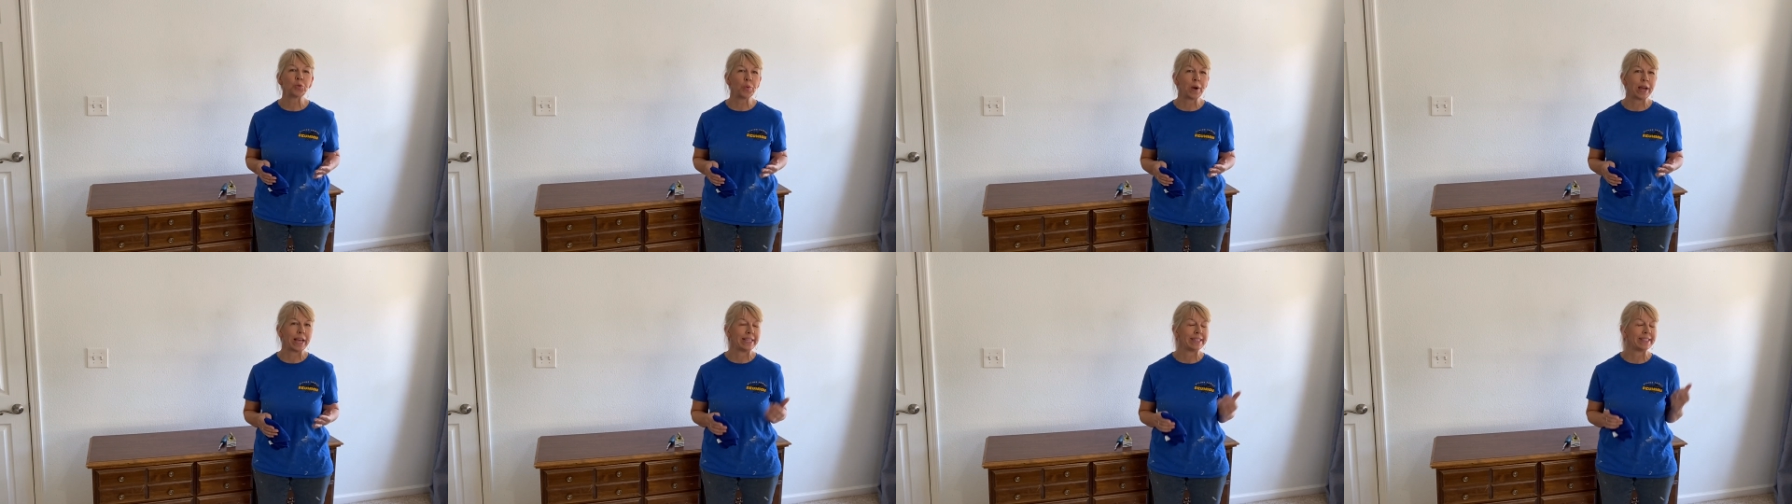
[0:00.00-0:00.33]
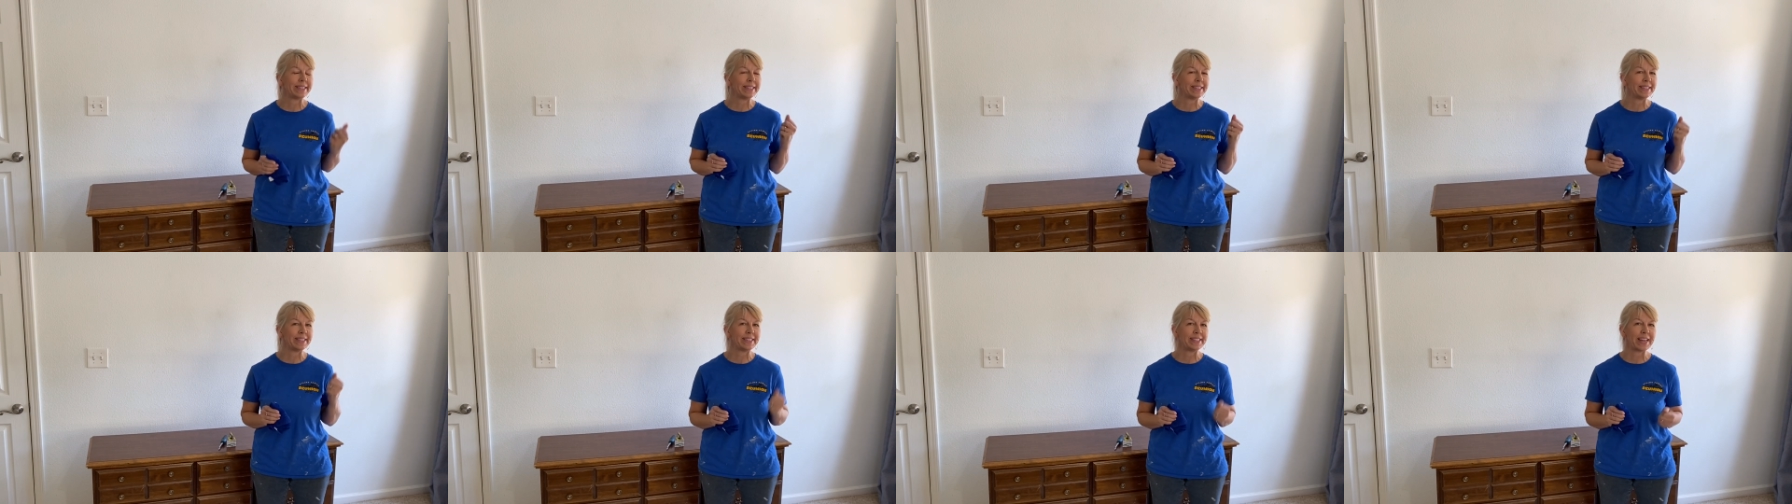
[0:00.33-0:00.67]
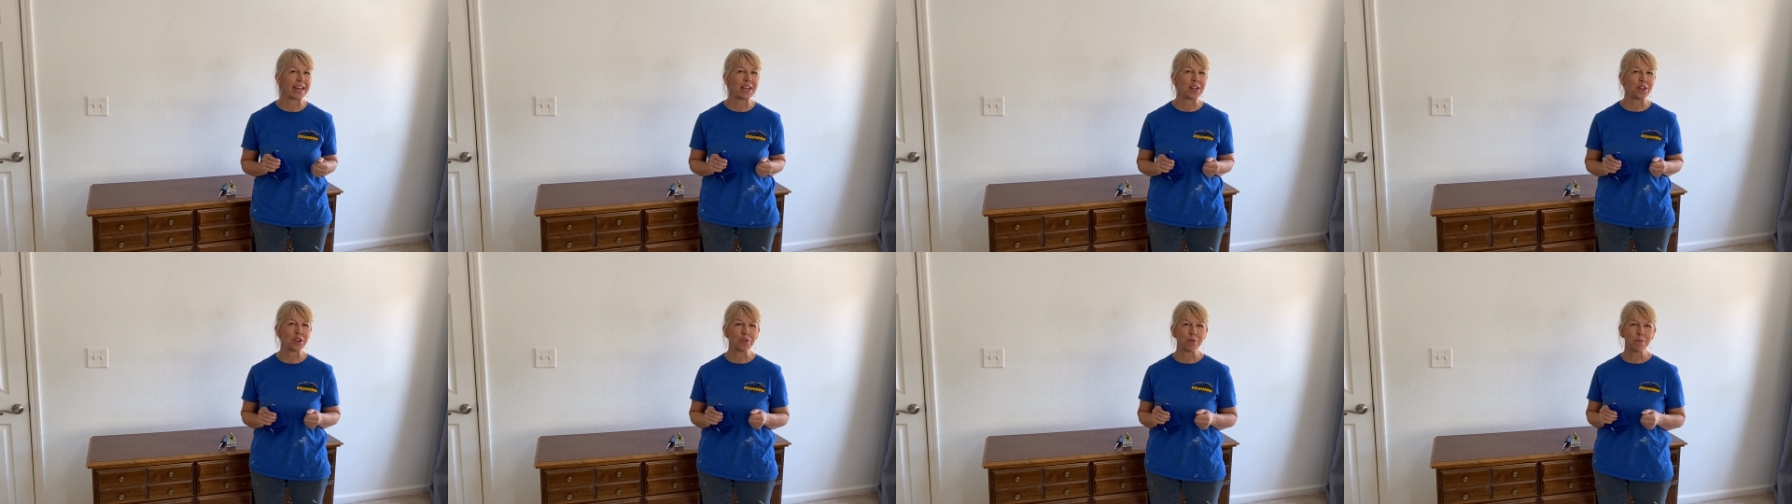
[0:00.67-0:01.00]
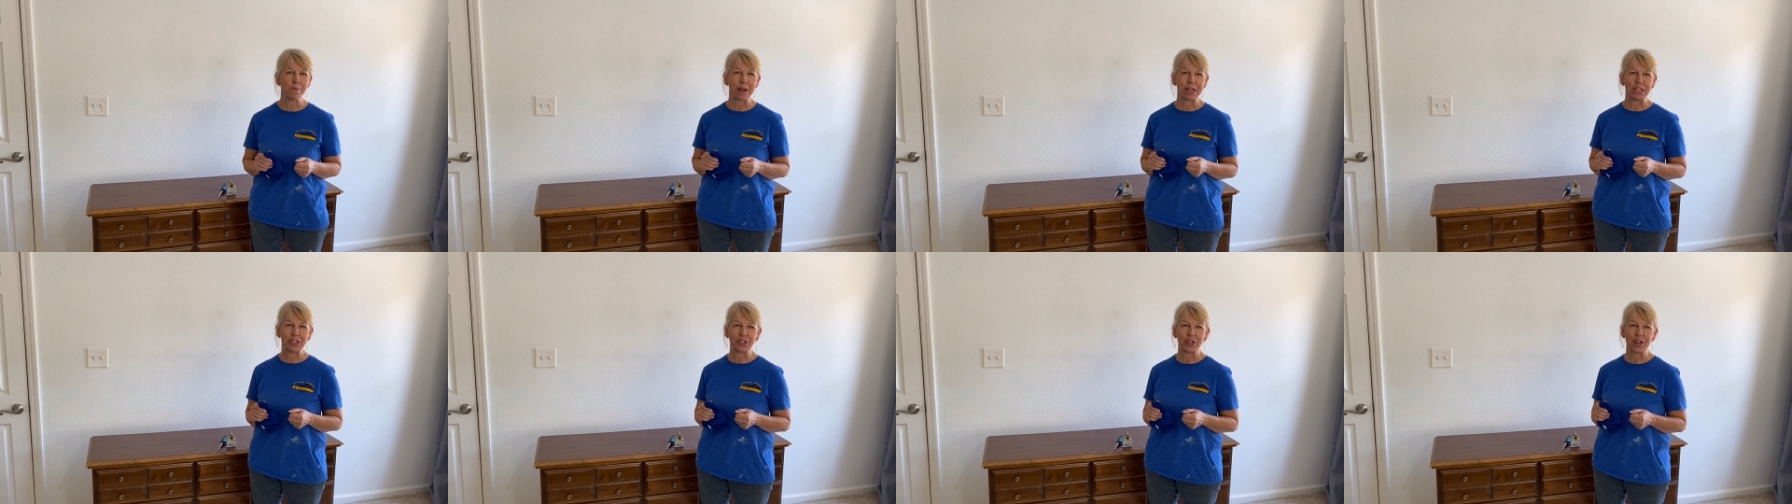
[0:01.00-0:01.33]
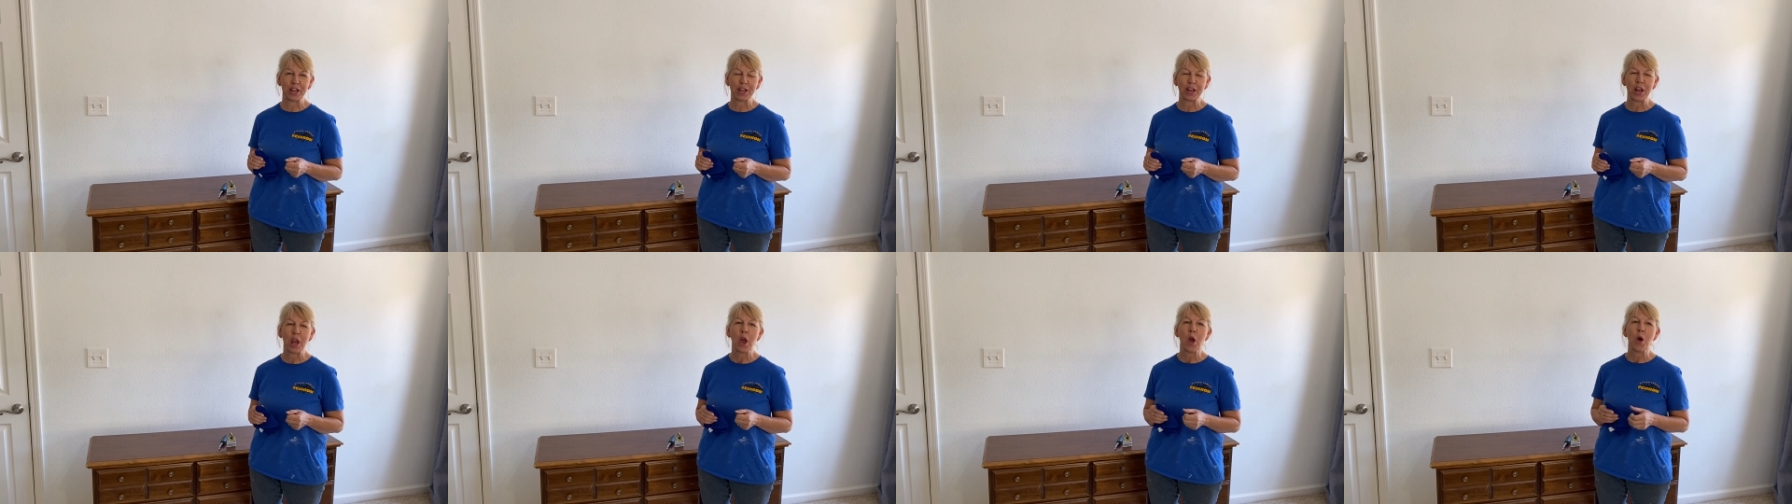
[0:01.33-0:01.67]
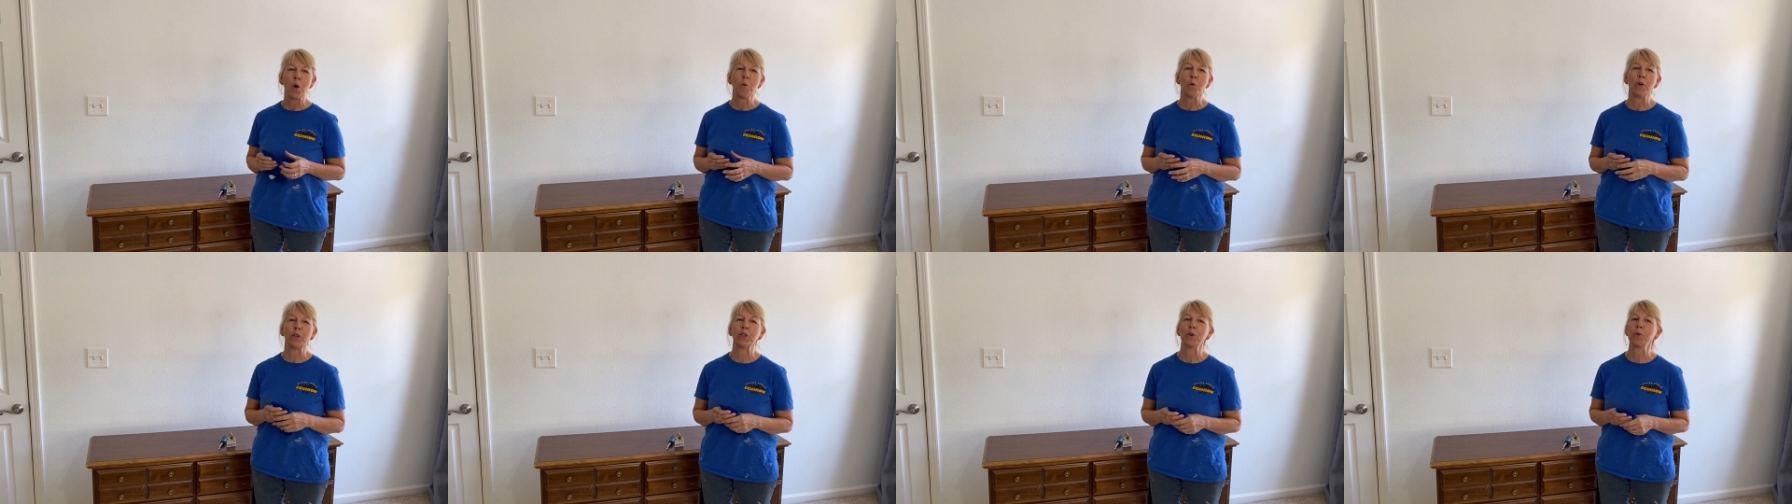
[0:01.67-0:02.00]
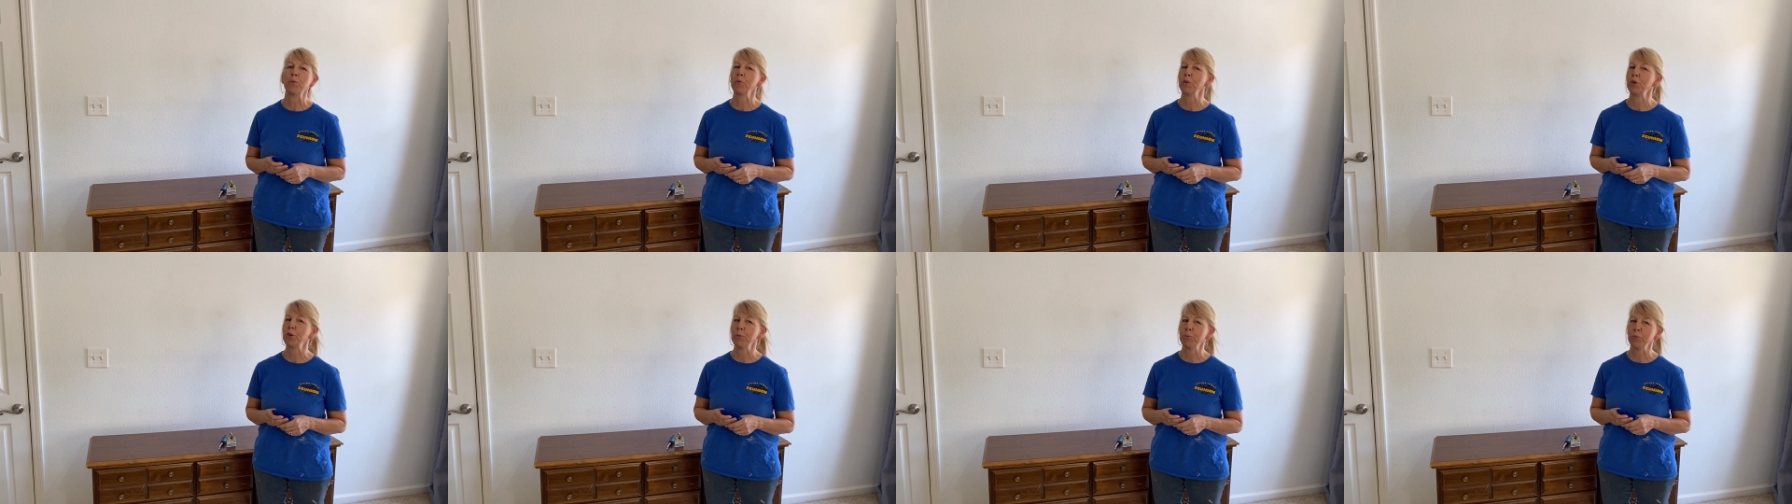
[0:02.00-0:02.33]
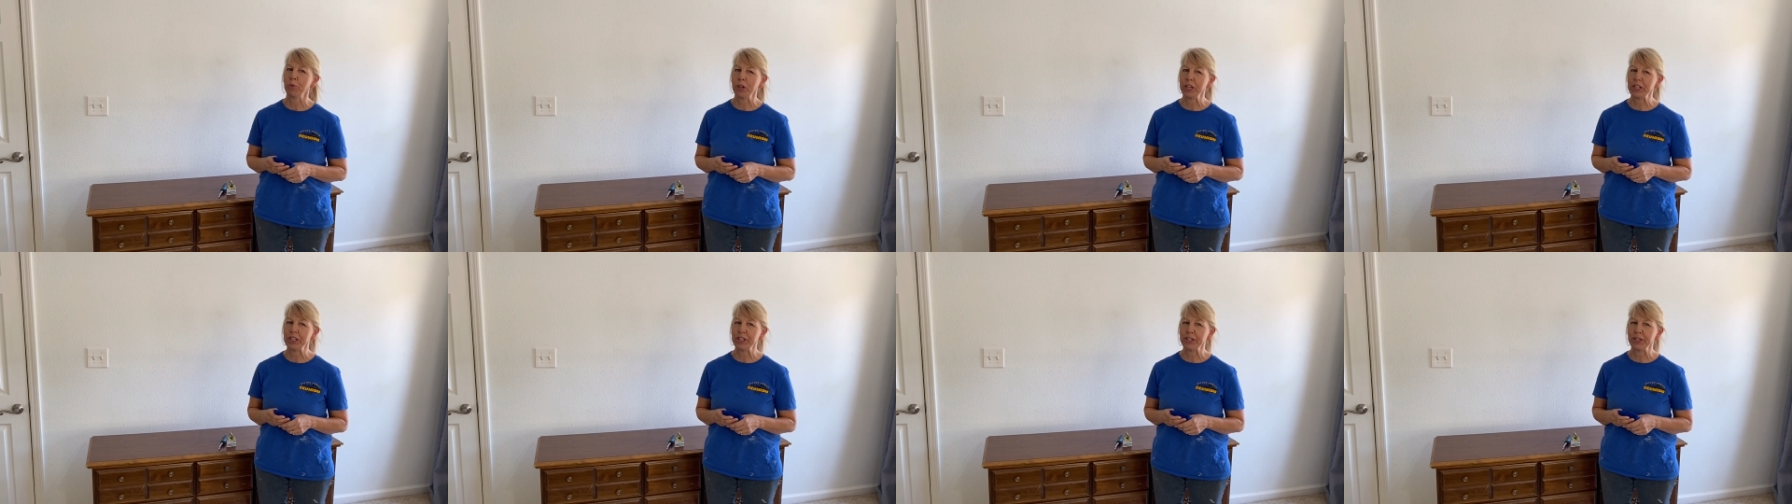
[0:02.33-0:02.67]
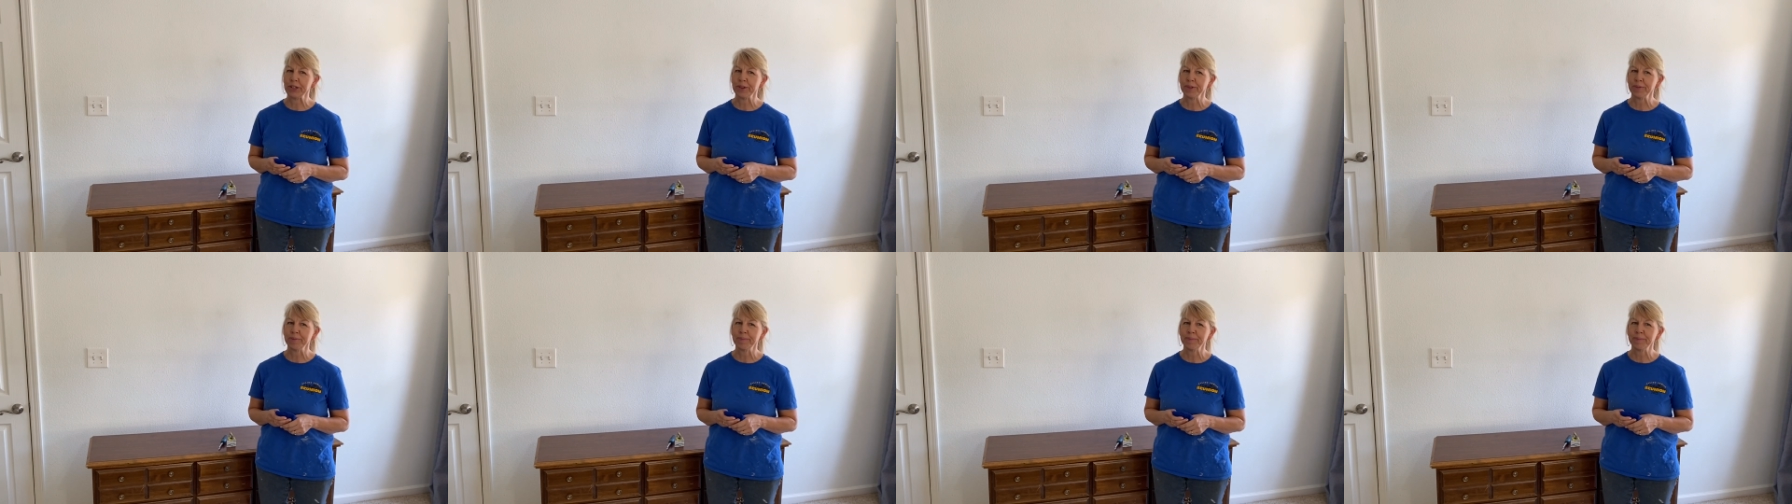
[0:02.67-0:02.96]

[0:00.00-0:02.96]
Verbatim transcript: ways to stay in your budget with a room redo.